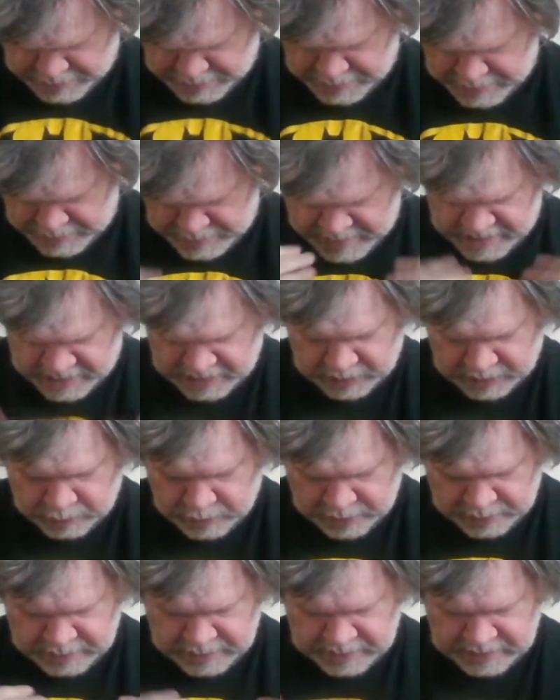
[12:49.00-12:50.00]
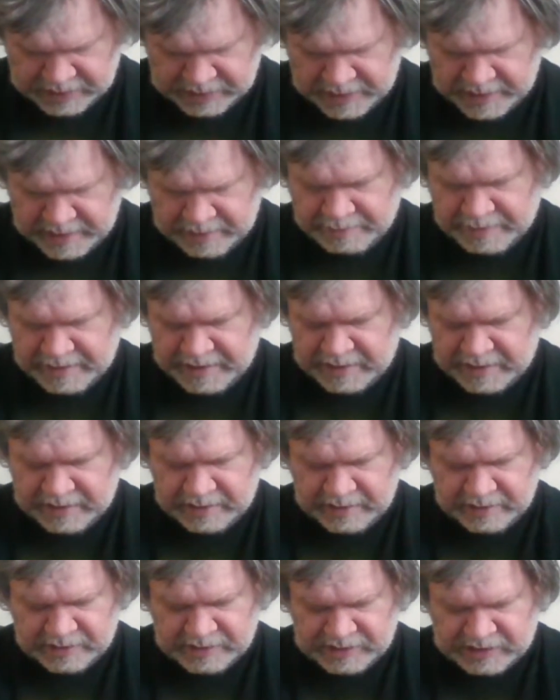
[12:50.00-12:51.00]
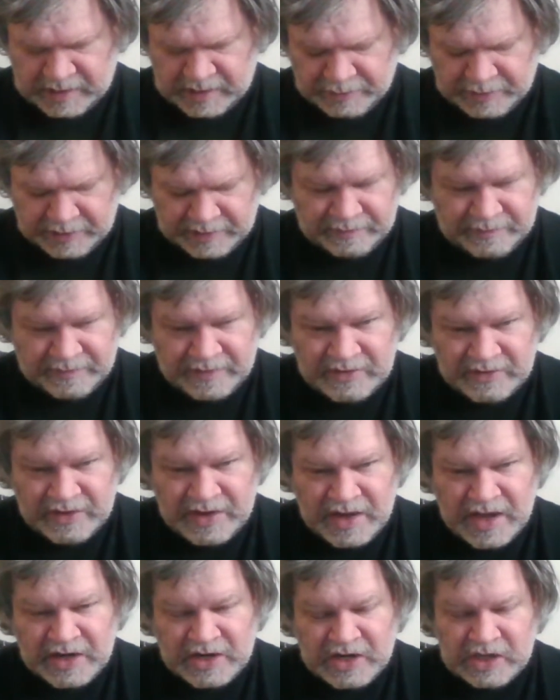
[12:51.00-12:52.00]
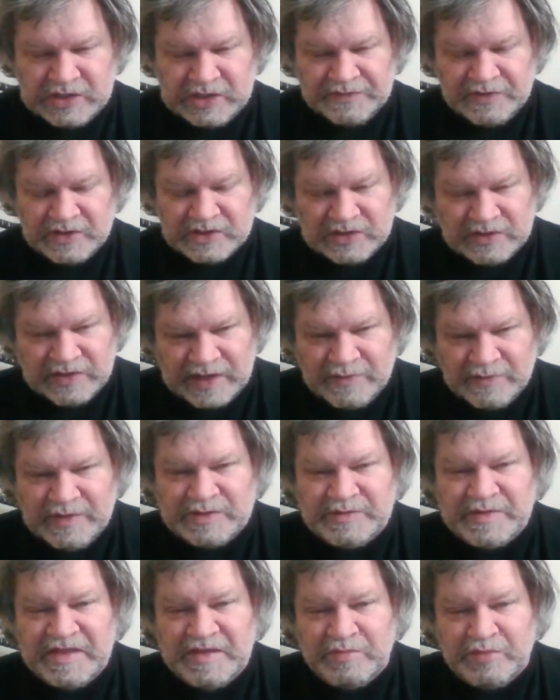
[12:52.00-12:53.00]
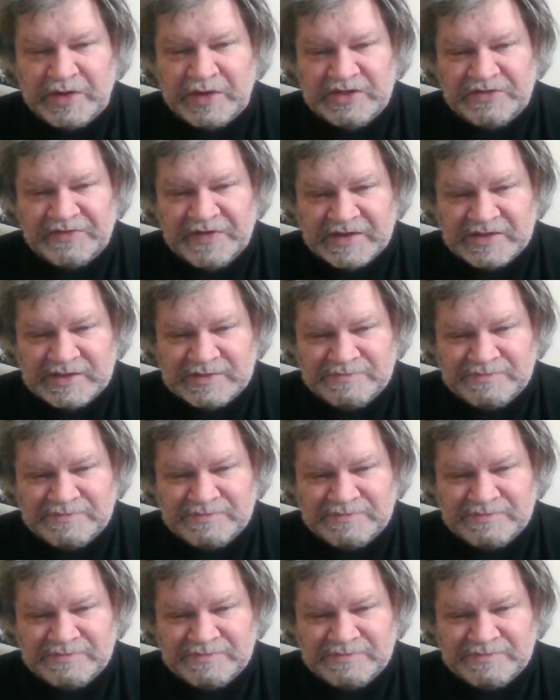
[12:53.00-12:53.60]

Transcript: next one is going to be, you know, something rather non-controversial, like which way the bridge faces.